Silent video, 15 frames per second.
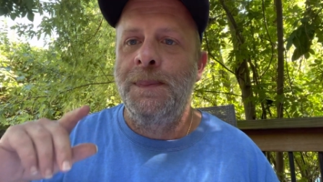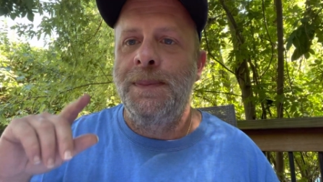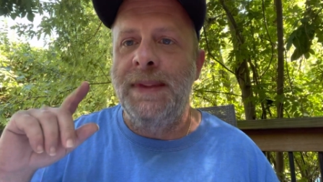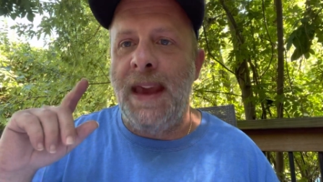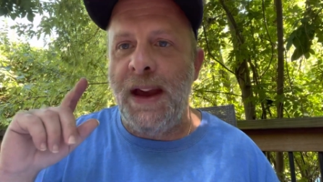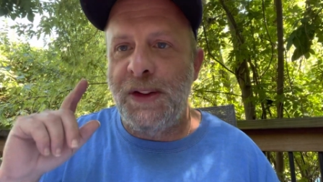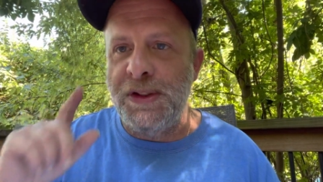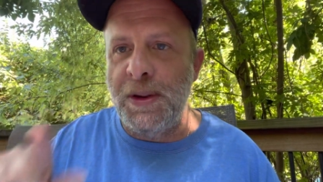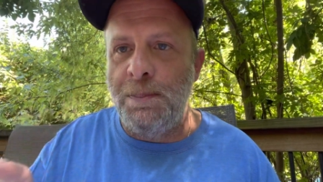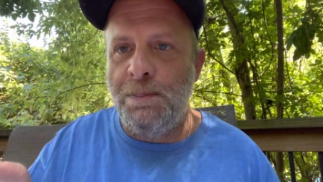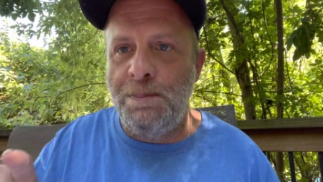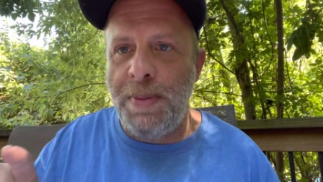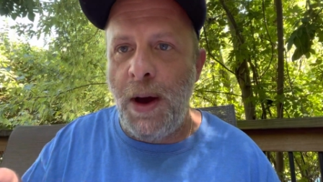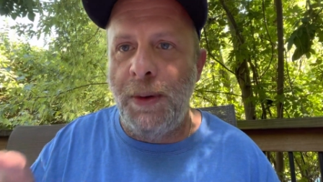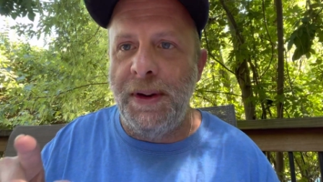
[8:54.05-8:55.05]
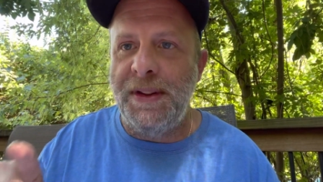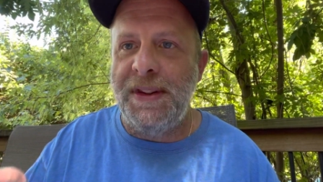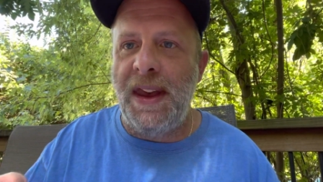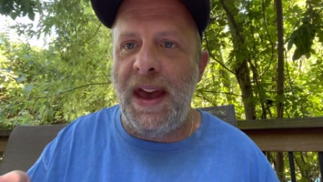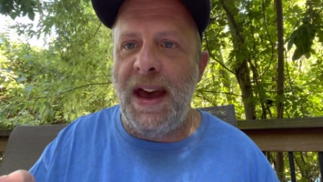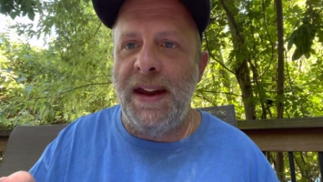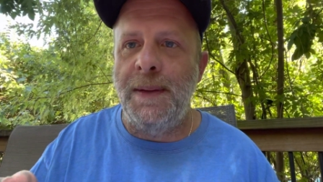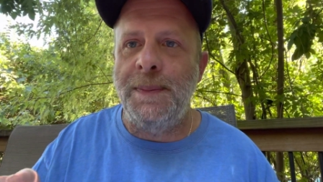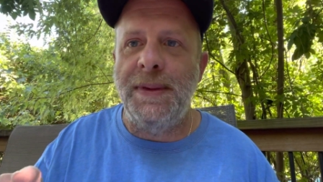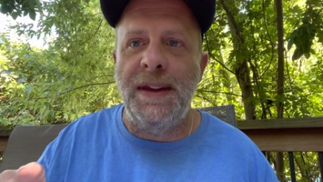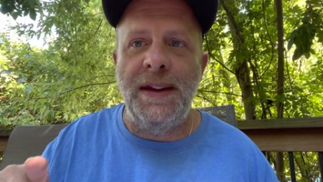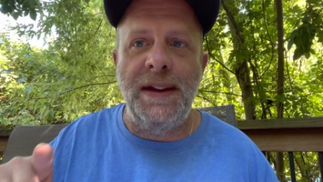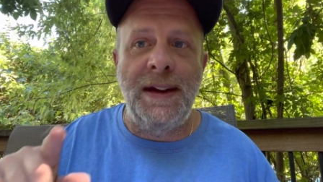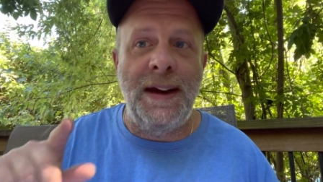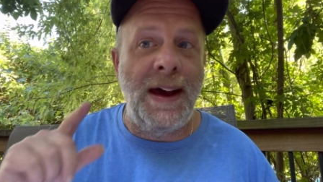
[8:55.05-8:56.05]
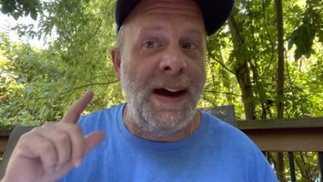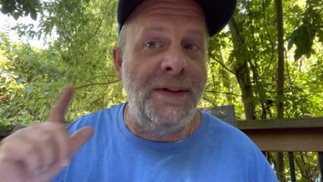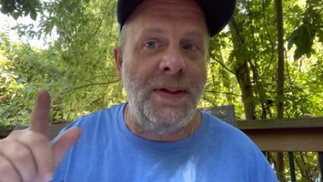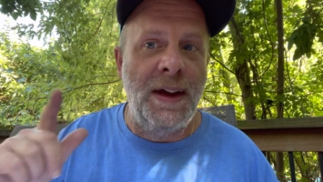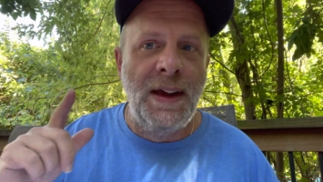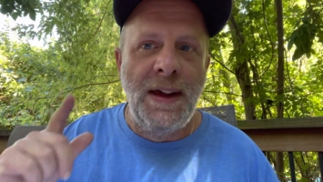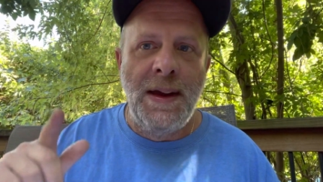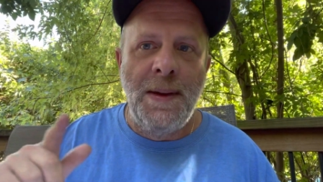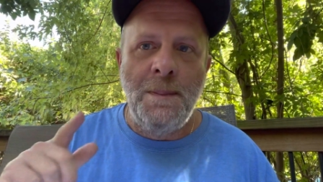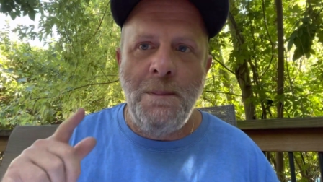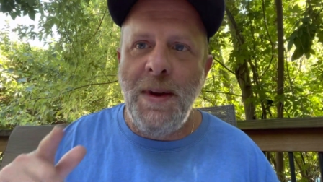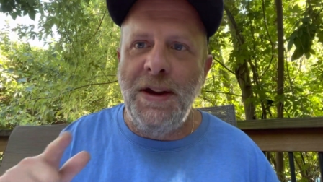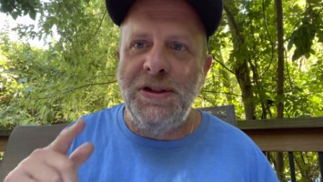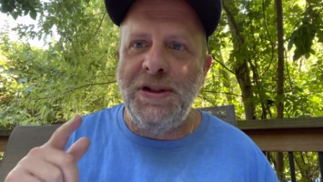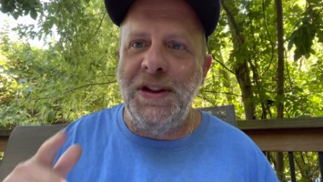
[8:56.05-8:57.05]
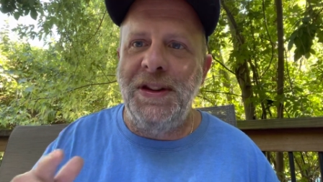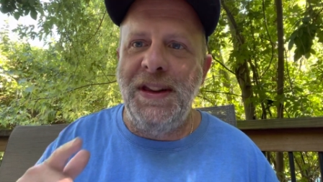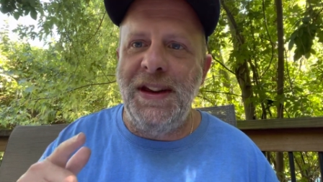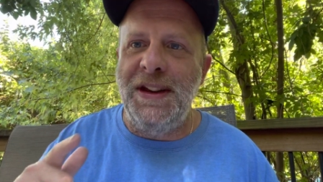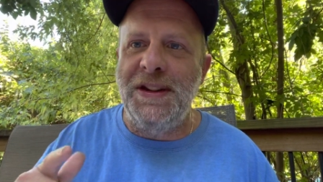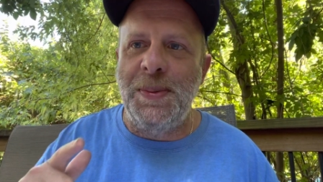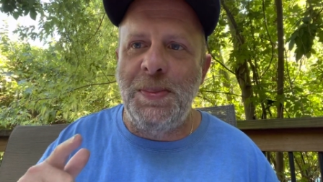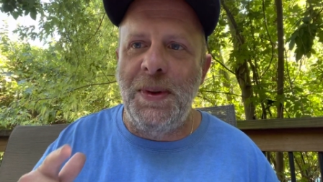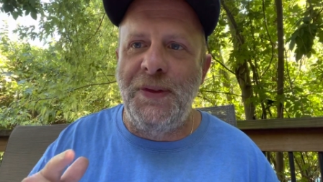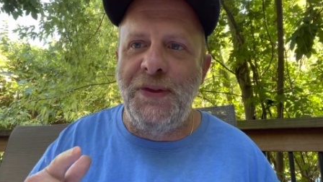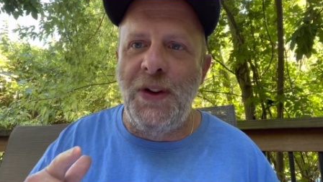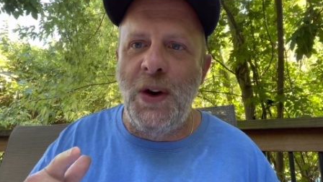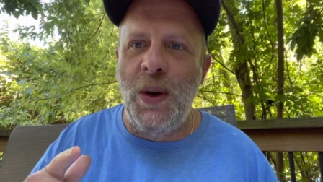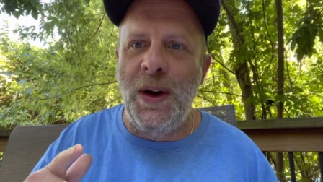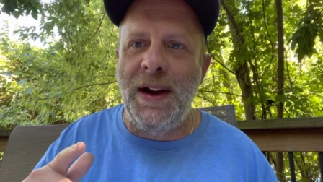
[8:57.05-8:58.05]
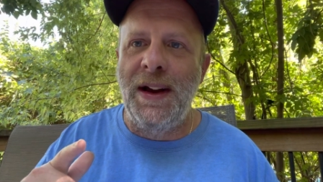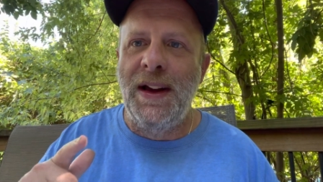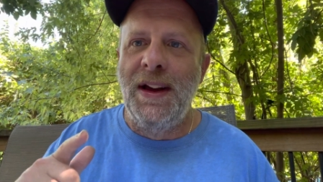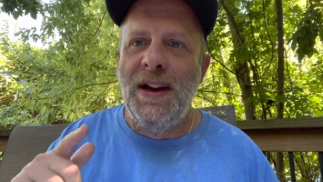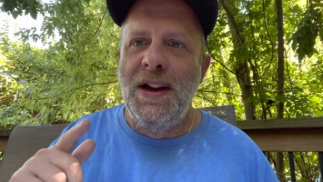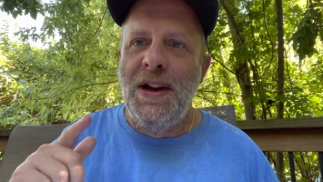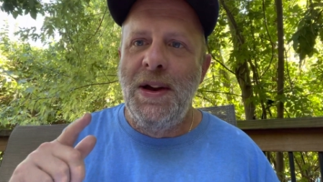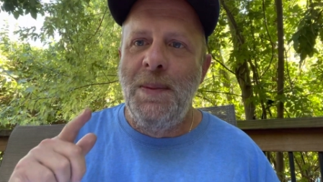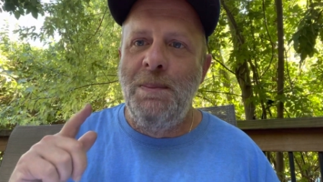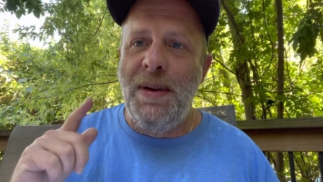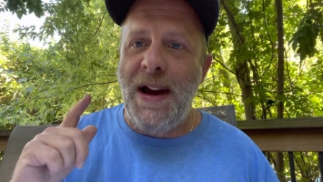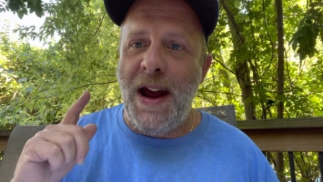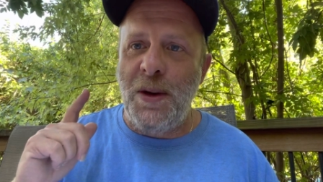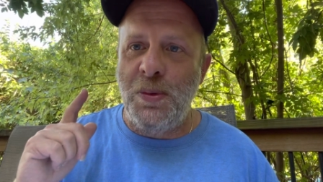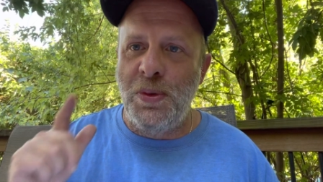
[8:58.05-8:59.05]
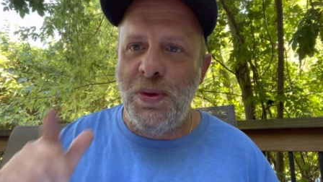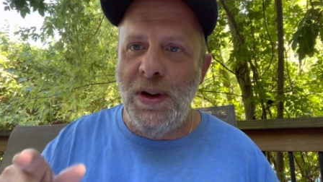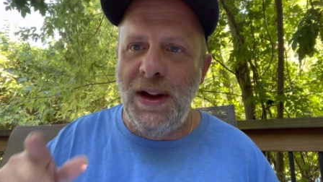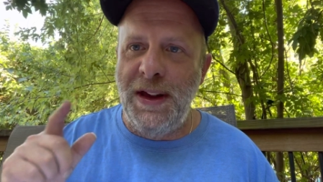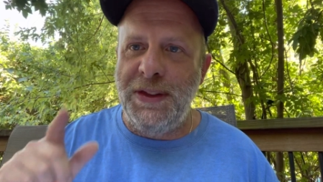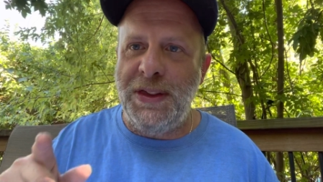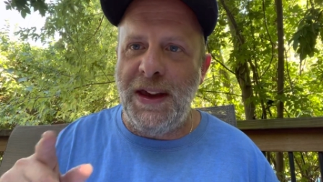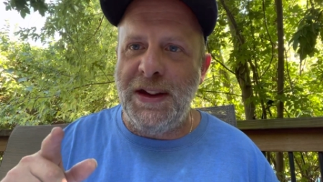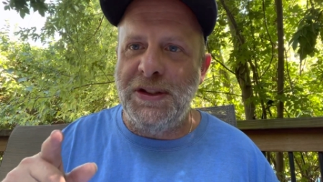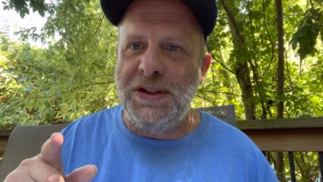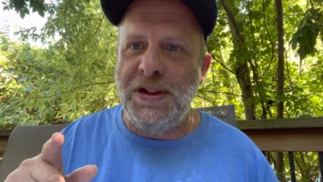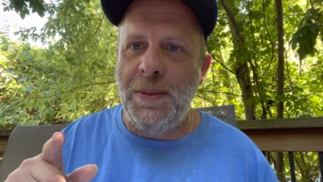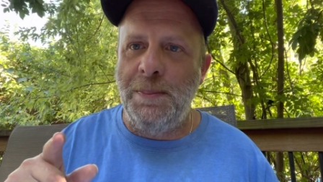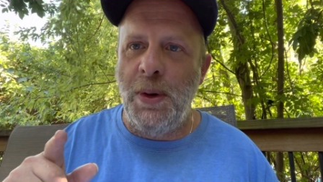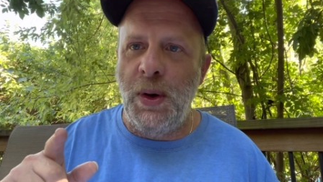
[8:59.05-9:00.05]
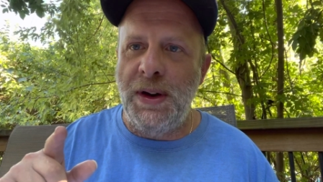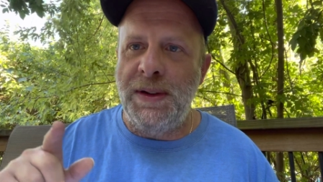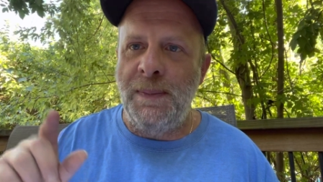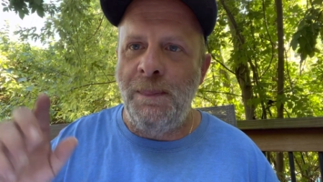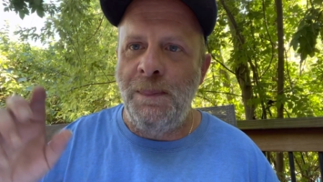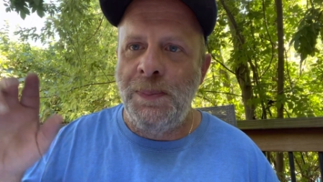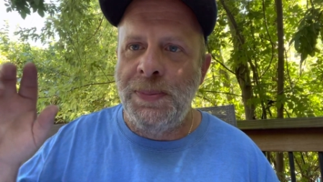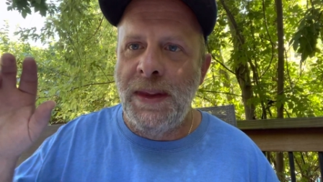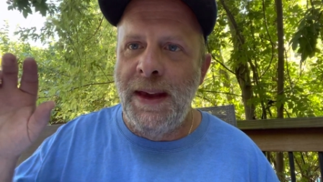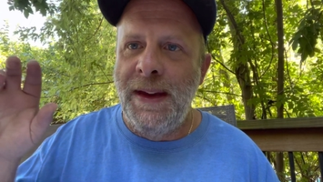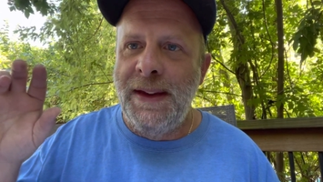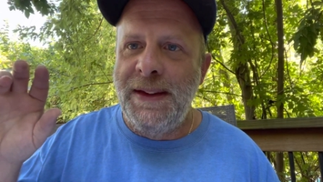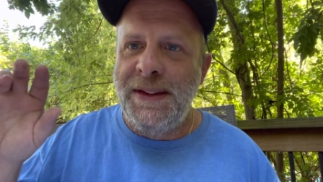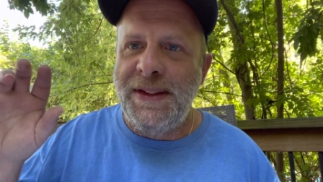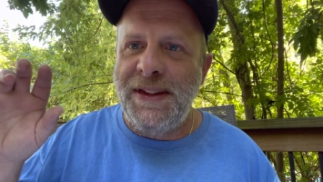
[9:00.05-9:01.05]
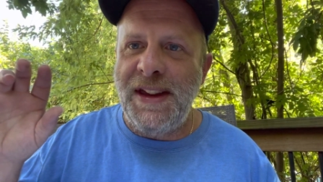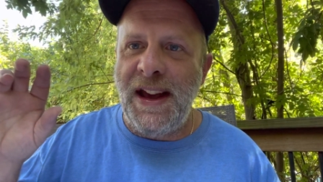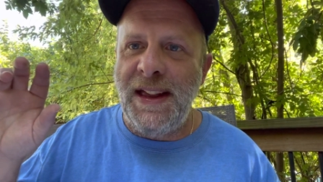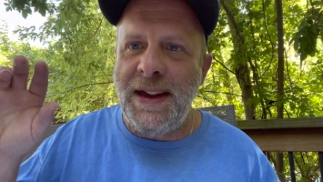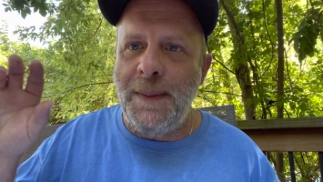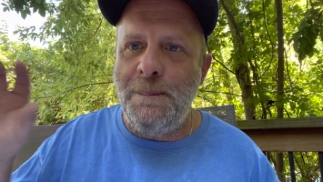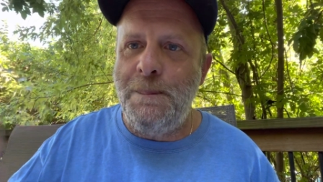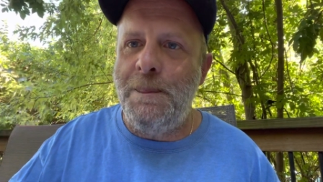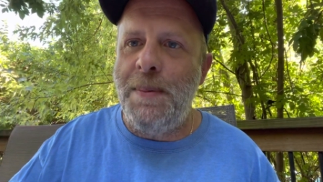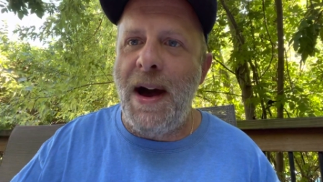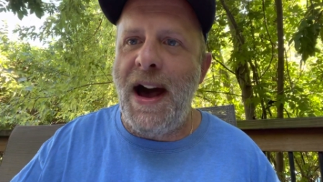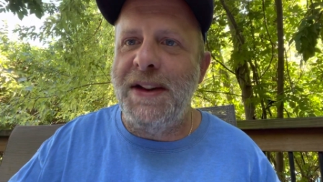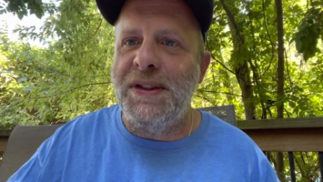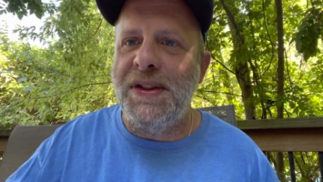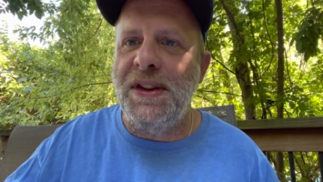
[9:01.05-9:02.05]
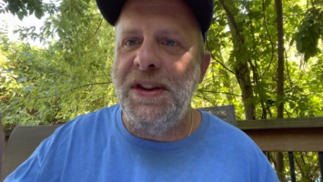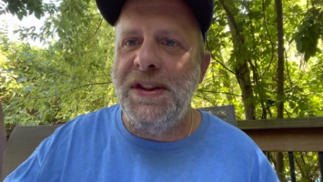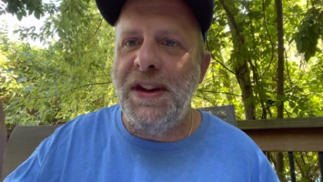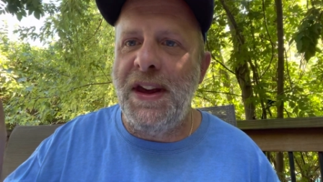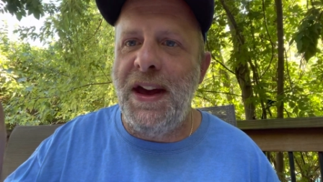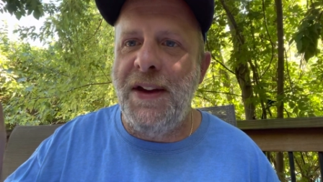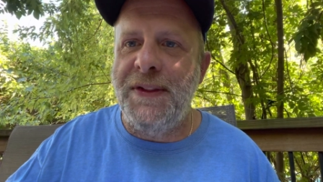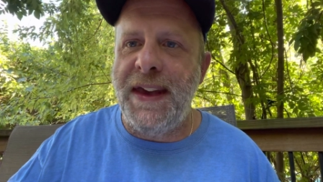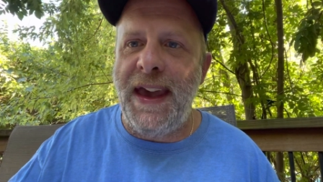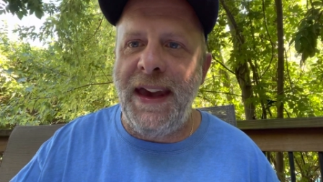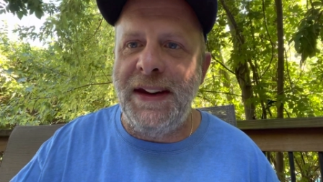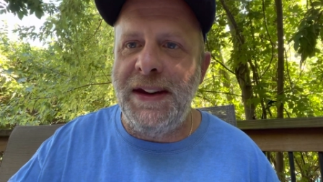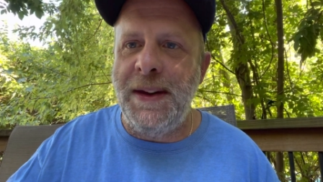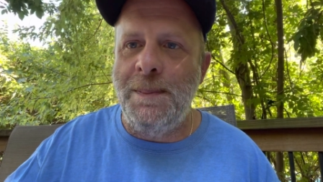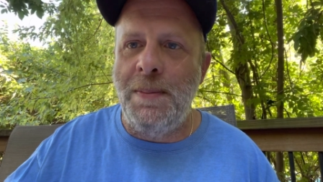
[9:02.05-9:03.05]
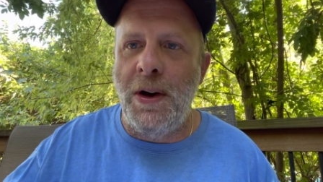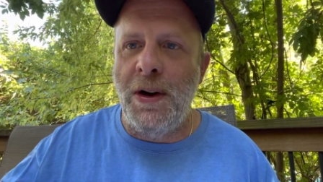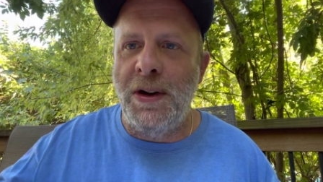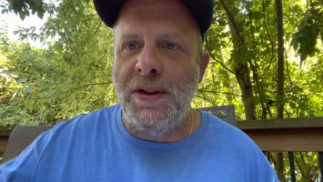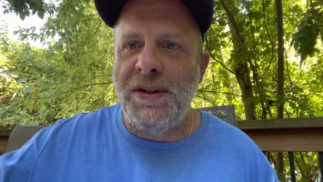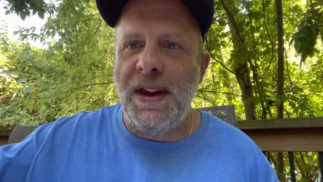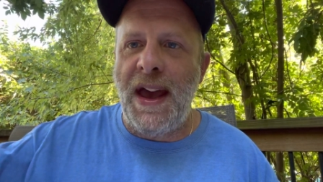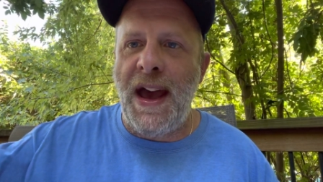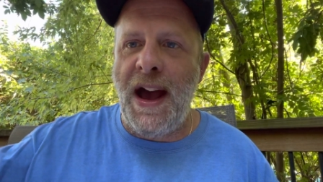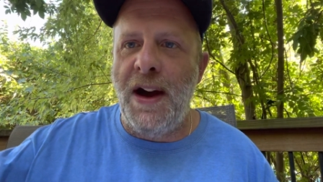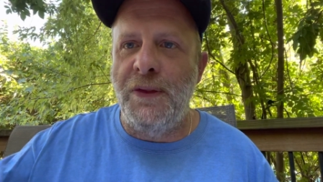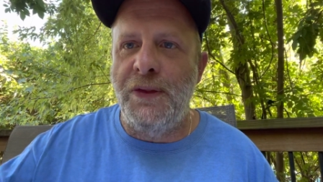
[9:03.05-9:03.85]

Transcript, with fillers: Now some bonus items. And I've mentioned these before, but I really think it's important. Selling boxes of candy bars out